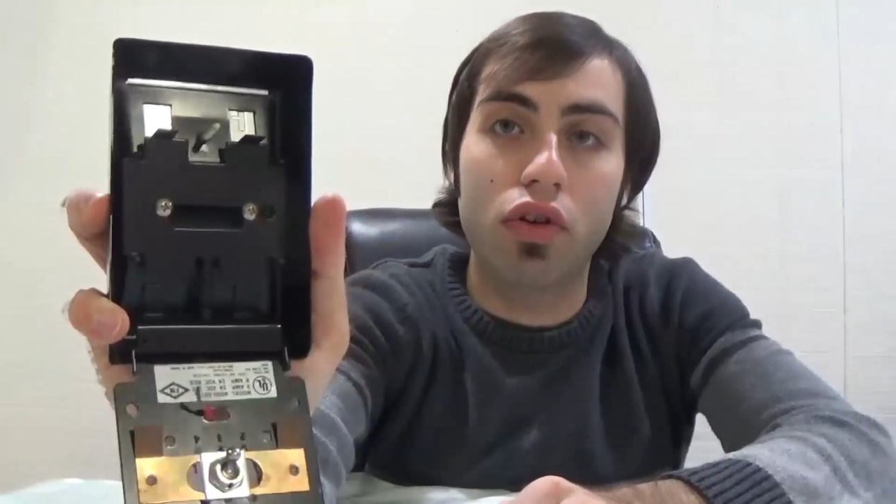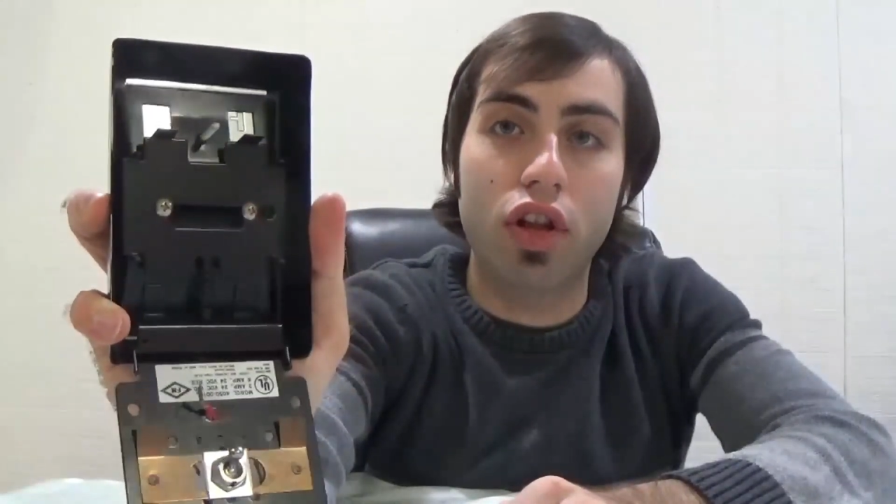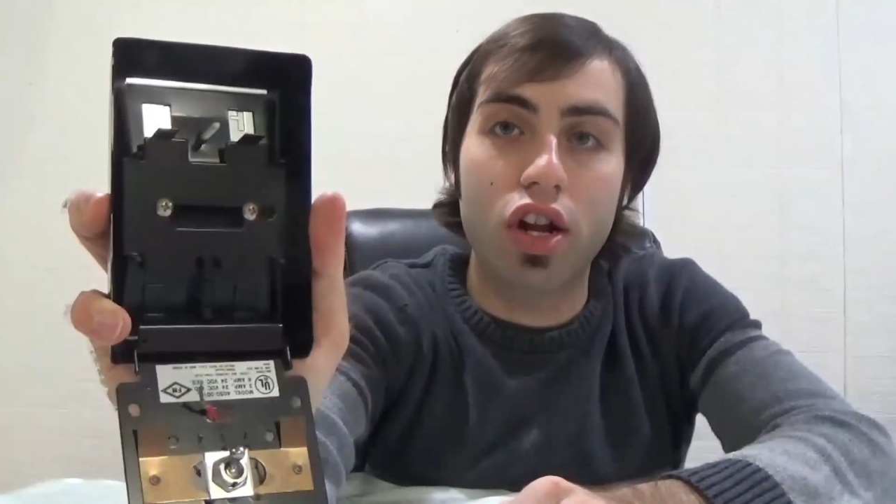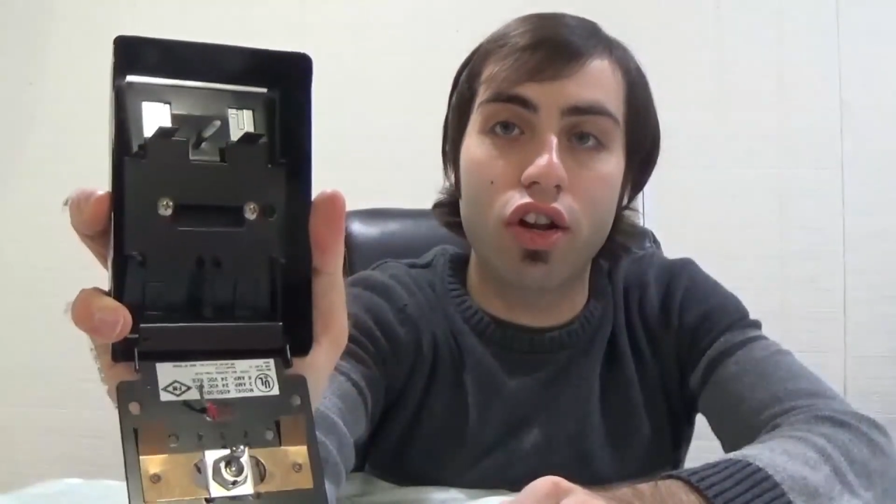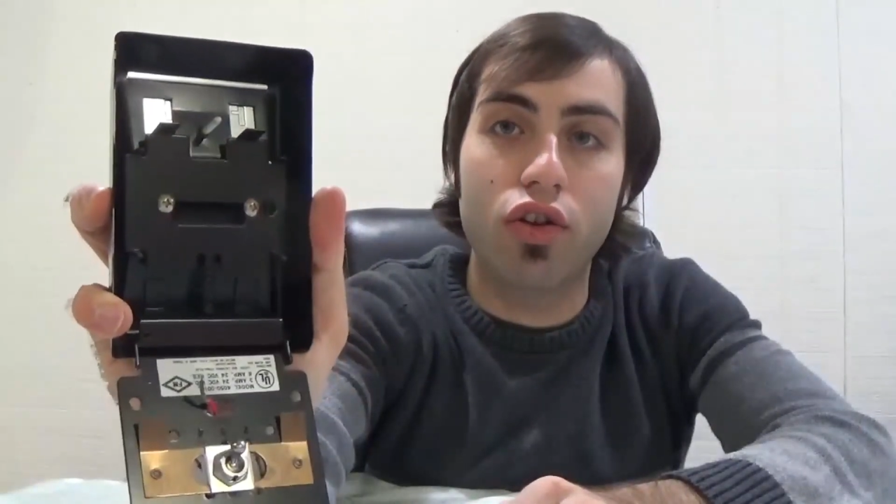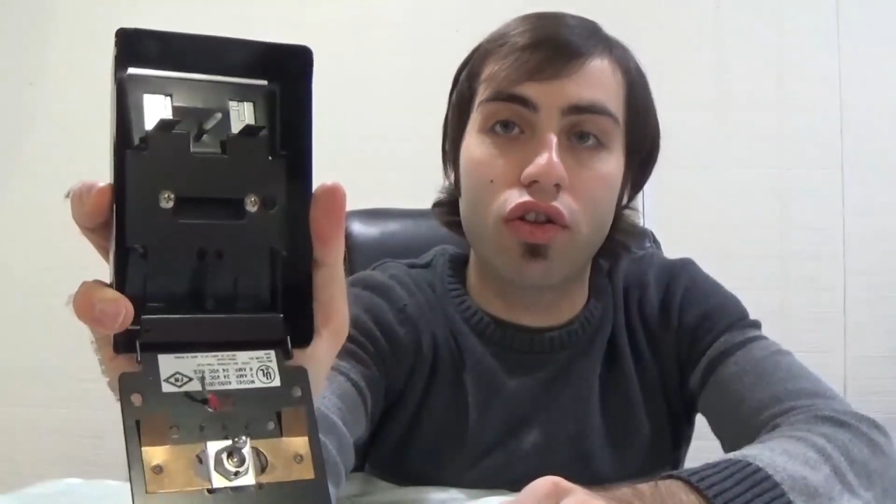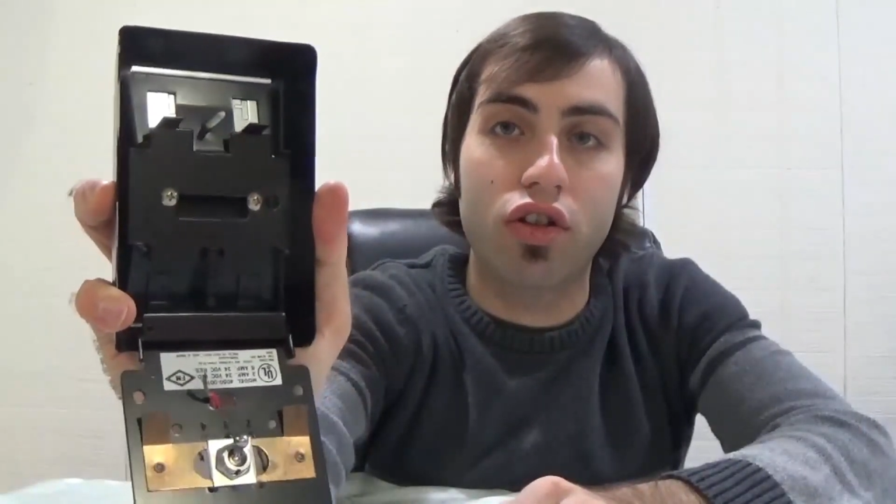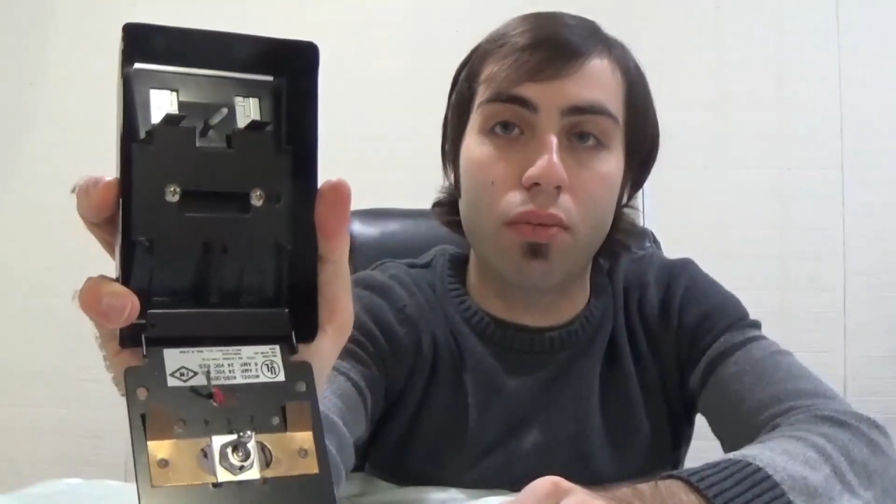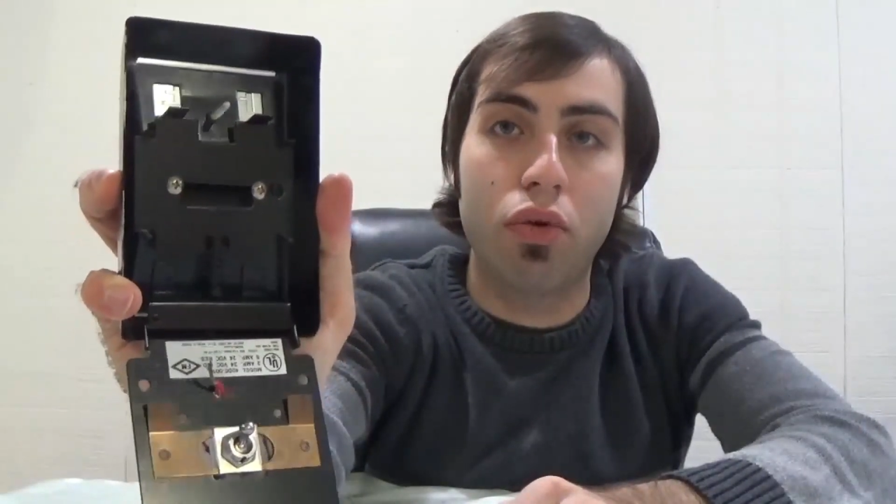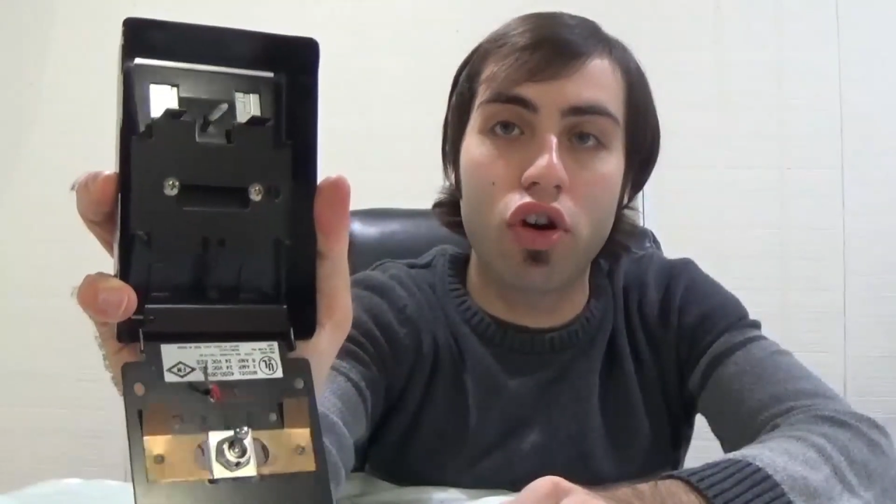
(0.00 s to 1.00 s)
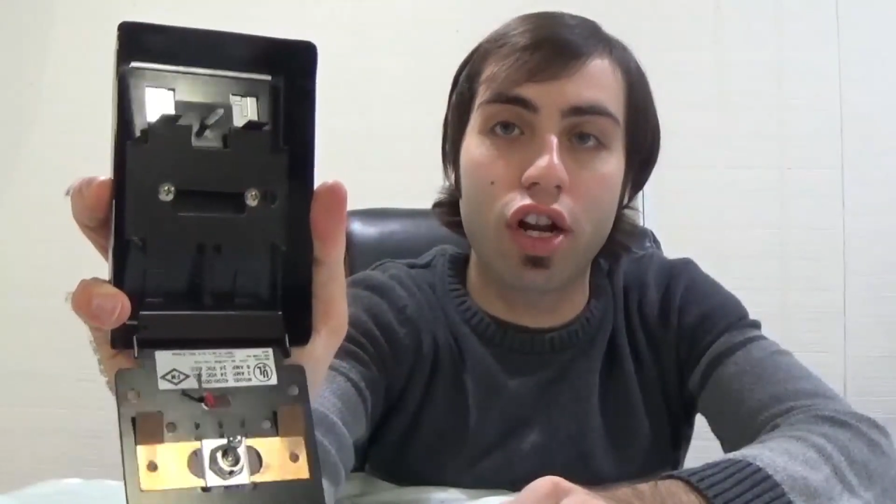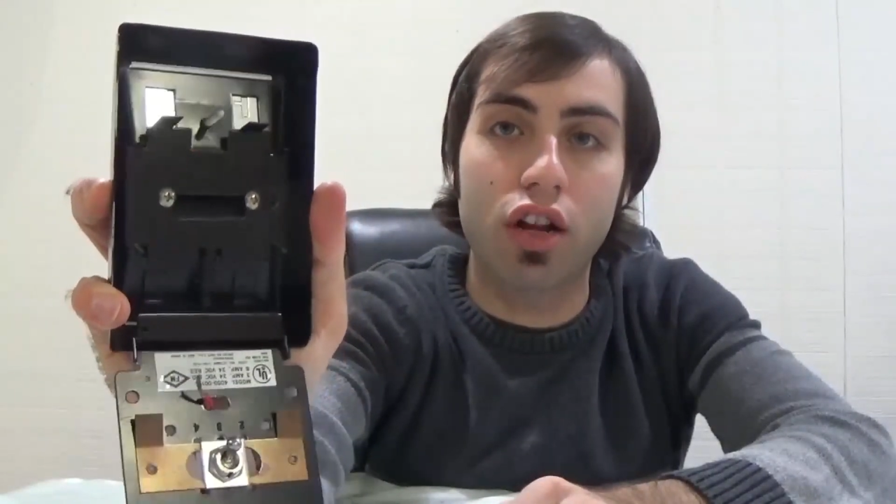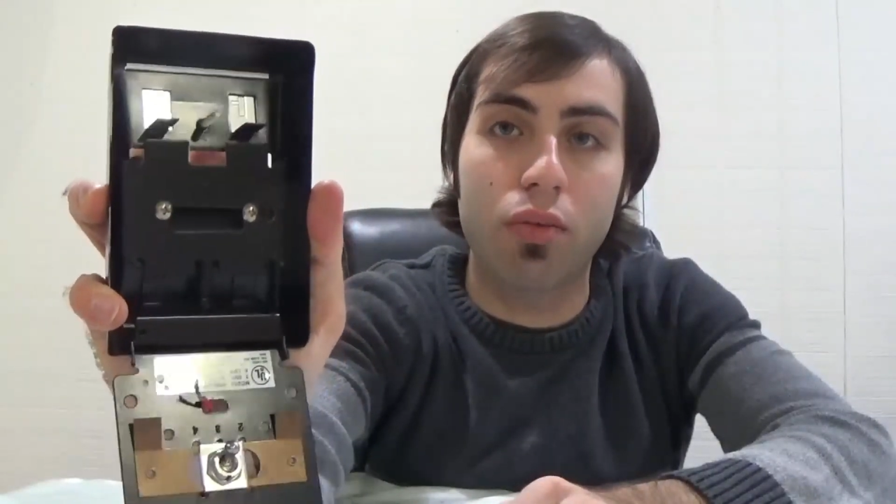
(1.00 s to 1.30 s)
station uses a pushing